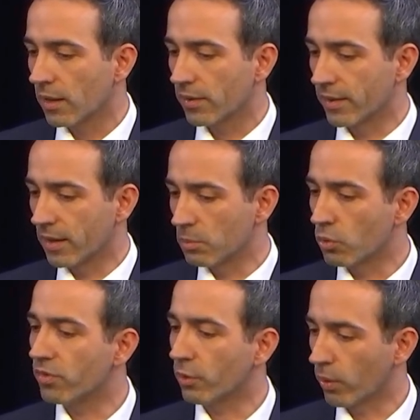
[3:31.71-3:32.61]
they then
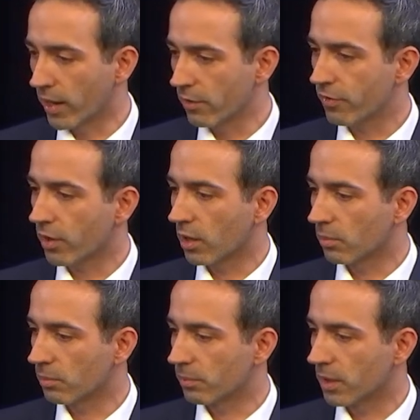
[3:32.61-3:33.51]
move away
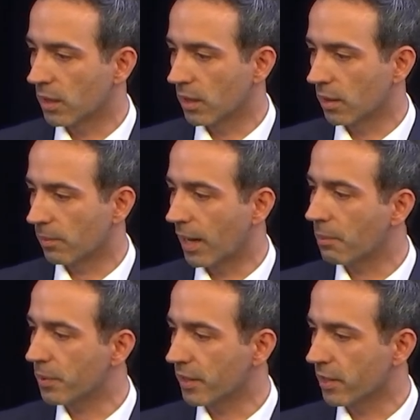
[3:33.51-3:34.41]
from uh,
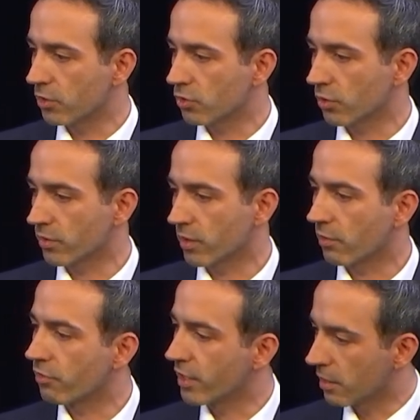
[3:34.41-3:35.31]
applications that
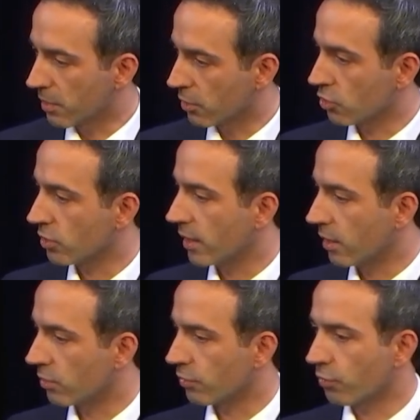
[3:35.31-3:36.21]
are very much
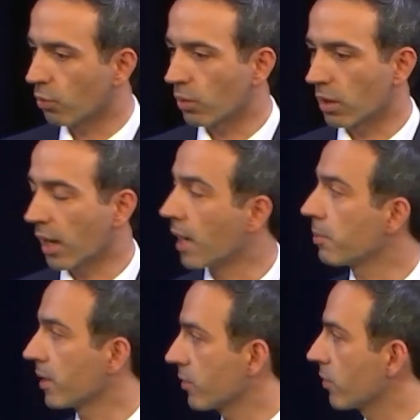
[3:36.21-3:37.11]
tailored for I
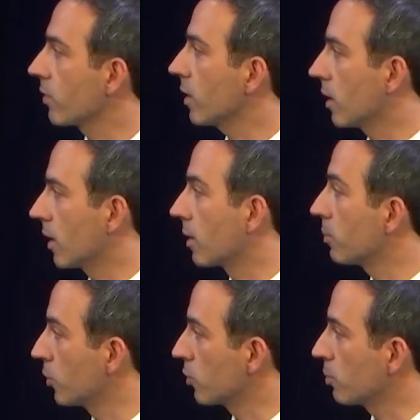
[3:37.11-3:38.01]
PaaS uh, and
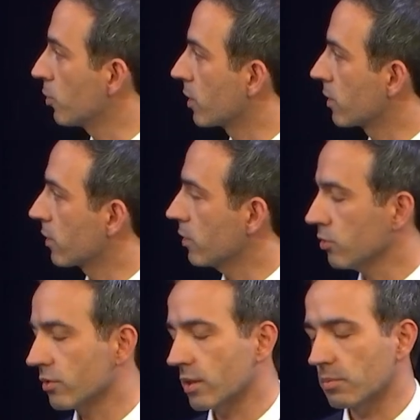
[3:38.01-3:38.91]
point-to-point
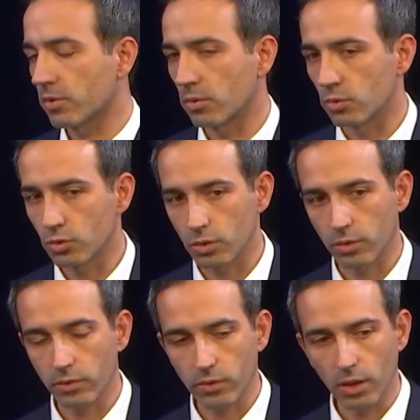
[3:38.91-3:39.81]
integration type
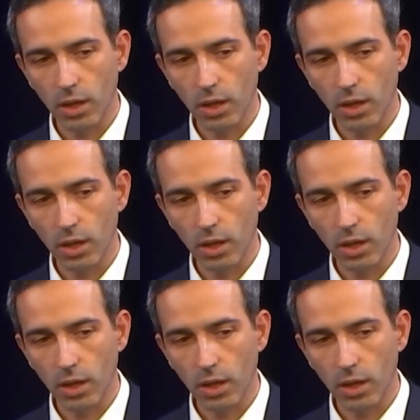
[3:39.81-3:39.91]
solutions,